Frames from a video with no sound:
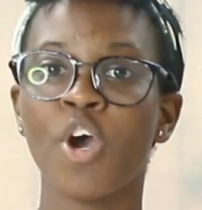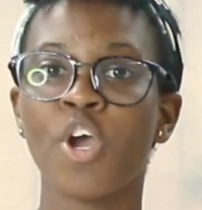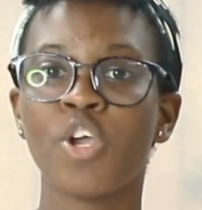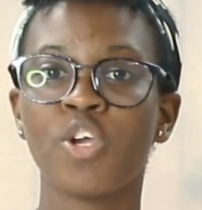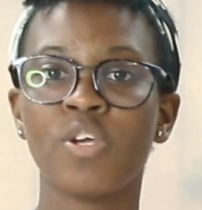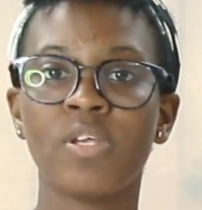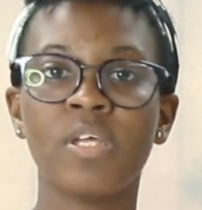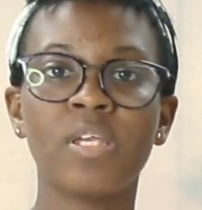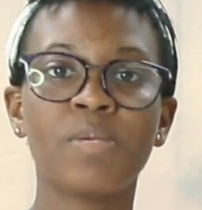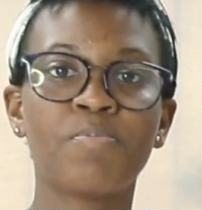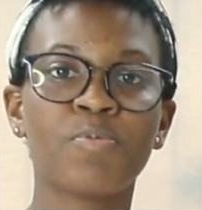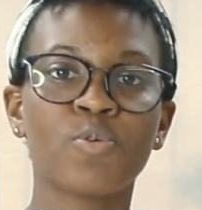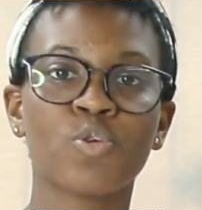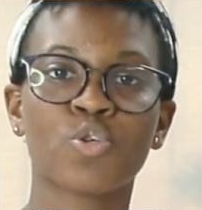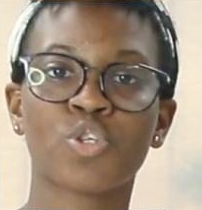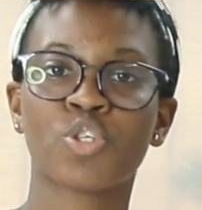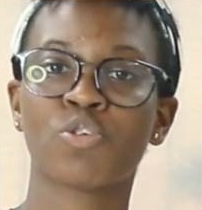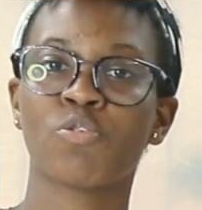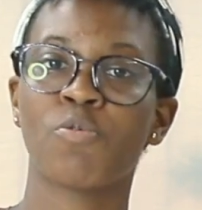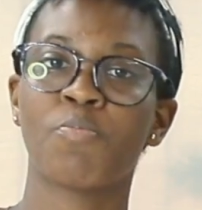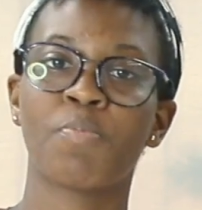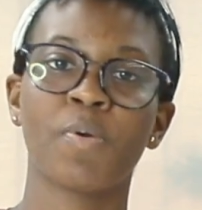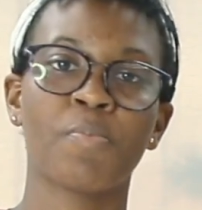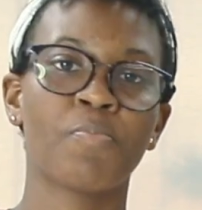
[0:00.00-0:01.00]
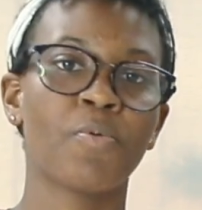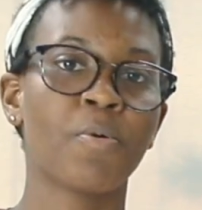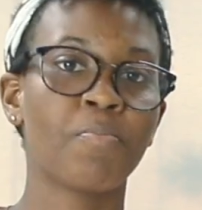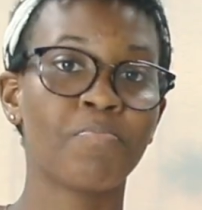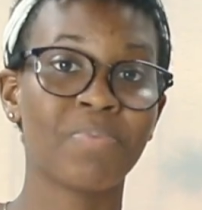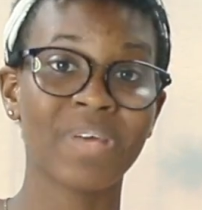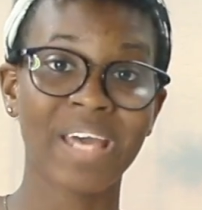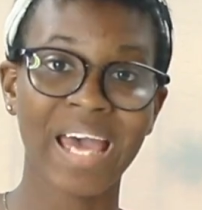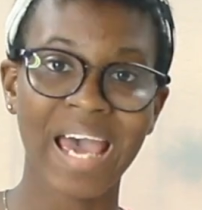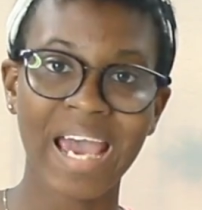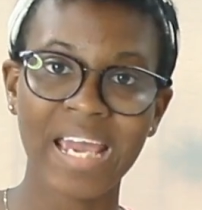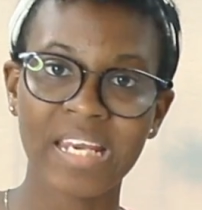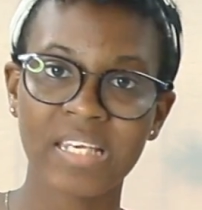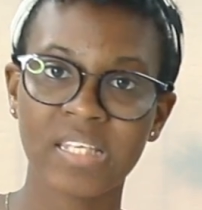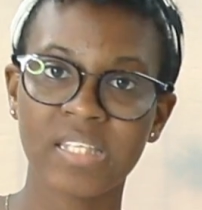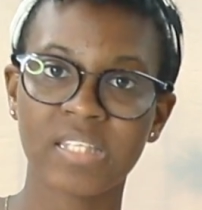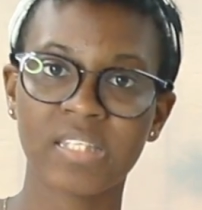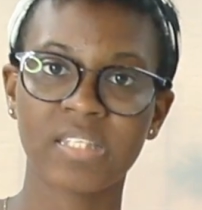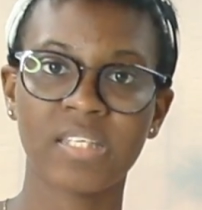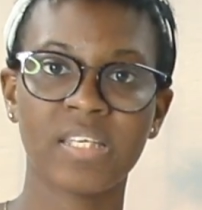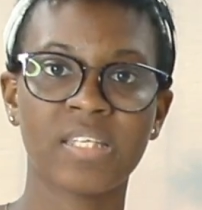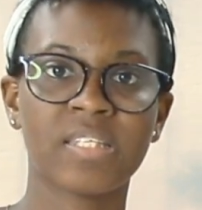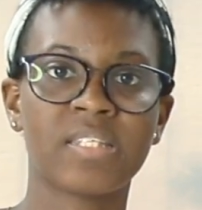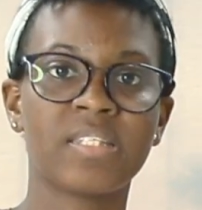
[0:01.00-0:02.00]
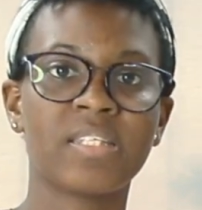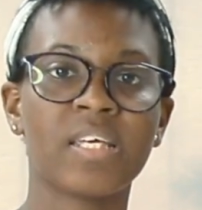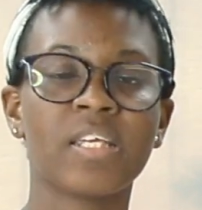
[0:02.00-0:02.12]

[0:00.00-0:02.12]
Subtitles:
You need to show people behind the scenes.